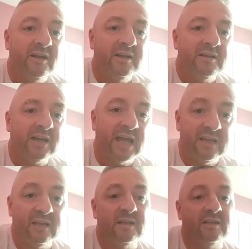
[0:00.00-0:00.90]

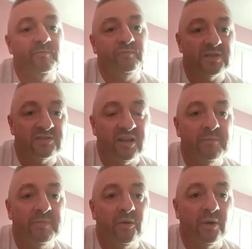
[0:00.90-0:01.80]
taking the
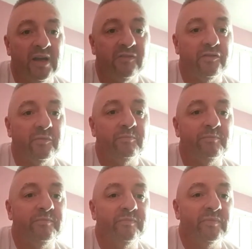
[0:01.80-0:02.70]
stigma away
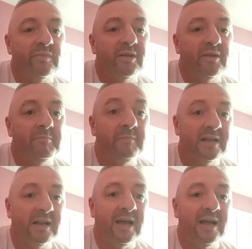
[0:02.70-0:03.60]
from
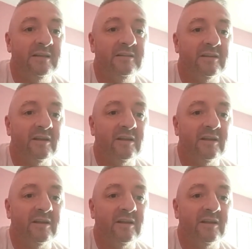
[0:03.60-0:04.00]
mental health.